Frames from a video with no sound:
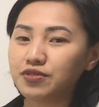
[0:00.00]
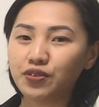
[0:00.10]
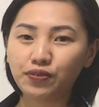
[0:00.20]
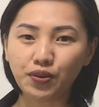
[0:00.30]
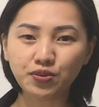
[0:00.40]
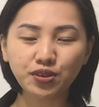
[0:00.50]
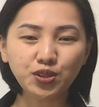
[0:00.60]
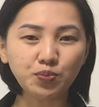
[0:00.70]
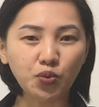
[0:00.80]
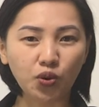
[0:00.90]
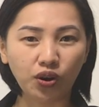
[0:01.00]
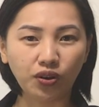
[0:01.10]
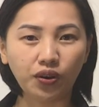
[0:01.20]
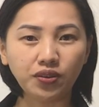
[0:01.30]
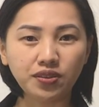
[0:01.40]
focus more
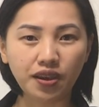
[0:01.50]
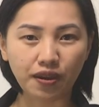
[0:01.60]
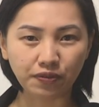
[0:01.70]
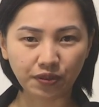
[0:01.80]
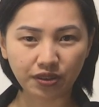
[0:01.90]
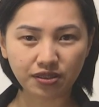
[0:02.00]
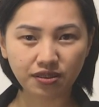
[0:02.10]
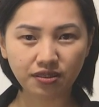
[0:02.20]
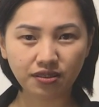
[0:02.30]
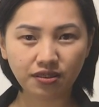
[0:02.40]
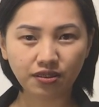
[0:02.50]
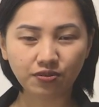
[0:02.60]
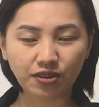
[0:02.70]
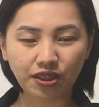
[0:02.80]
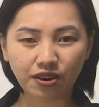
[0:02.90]
on the effort
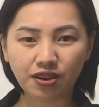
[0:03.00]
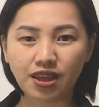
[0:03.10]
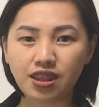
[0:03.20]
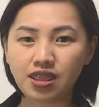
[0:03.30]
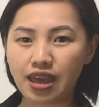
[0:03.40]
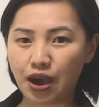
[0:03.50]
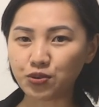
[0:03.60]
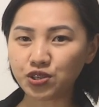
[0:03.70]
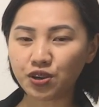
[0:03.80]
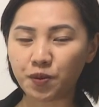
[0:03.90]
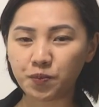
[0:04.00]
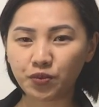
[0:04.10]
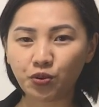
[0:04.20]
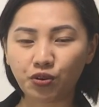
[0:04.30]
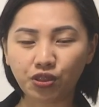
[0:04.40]
rather than the outcome
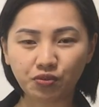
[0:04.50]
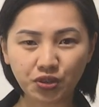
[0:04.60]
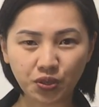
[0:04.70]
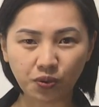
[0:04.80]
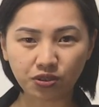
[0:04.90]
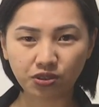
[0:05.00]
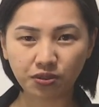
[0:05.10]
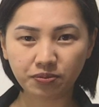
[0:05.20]
or the result.